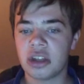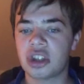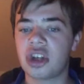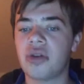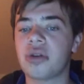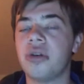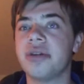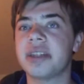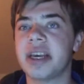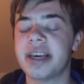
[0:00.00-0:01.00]
Stoke
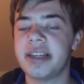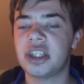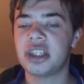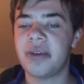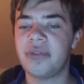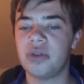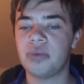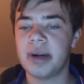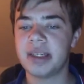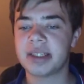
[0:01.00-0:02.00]
lost against
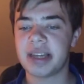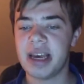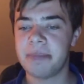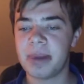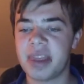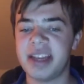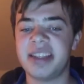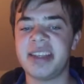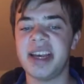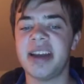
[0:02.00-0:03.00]
Sheffield Wednesday, but they
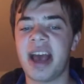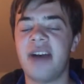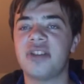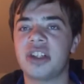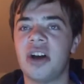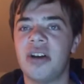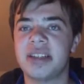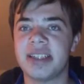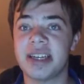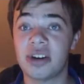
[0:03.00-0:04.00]
did have
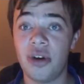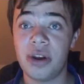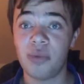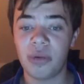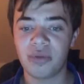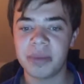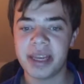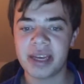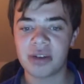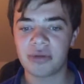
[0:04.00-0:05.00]
chances, including one from
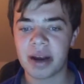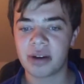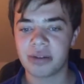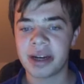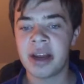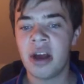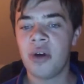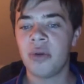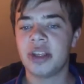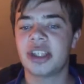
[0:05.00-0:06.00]
Lee Gregory,
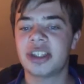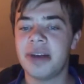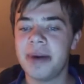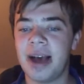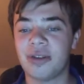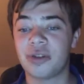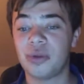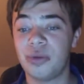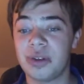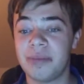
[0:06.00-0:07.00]
which somehow
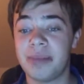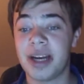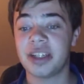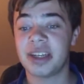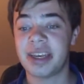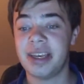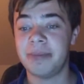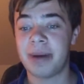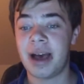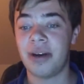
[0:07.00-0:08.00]
Dawson managed to
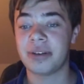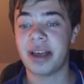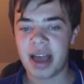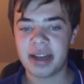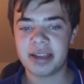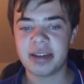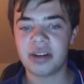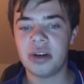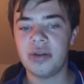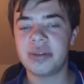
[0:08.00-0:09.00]
keep out, and they
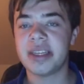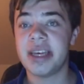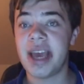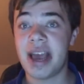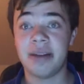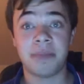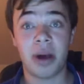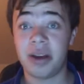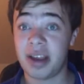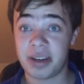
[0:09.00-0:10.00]
did lose in the end
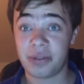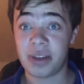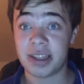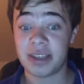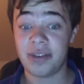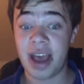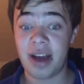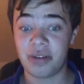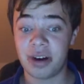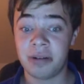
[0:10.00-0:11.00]
by a defensive
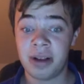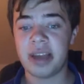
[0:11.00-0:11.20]
error.